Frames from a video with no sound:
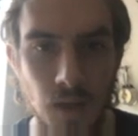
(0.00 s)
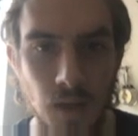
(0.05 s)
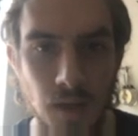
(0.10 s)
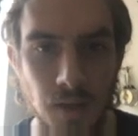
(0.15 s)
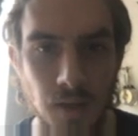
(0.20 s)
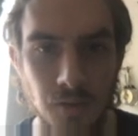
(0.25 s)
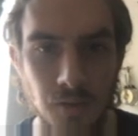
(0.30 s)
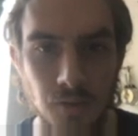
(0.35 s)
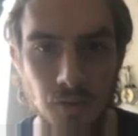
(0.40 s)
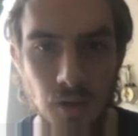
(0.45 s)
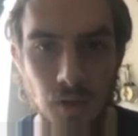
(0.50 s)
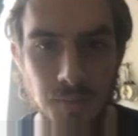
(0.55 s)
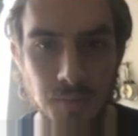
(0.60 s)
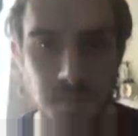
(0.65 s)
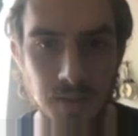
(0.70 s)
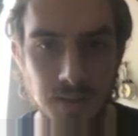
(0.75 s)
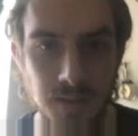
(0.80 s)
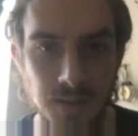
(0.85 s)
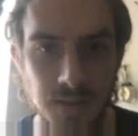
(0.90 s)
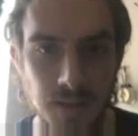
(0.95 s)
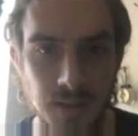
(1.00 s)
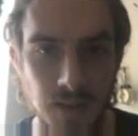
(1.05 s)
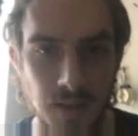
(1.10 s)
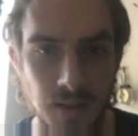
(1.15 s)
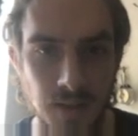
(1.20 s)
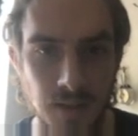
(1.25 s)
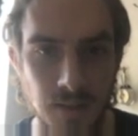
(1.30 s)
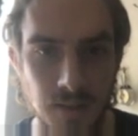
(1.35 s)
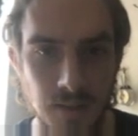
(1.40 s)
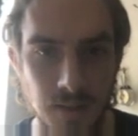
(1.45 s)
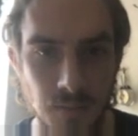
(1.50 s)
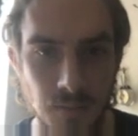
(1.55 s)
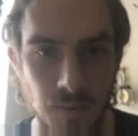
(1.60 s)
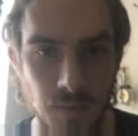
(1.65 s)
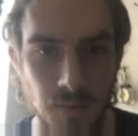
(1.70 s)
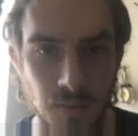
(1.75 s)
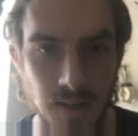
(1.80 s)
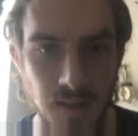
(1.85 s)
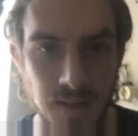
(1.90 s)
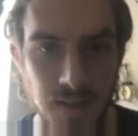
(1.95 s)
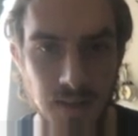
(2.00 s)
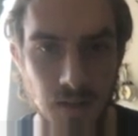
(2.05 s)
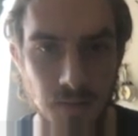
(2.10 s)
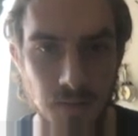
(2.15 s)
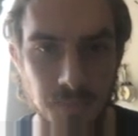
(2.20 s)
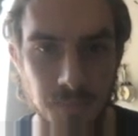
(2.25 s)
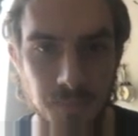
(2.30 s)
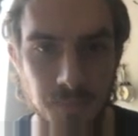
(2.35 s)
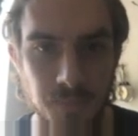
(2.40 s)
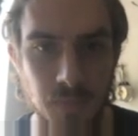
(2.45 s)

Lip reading: drums, let's say this one right here.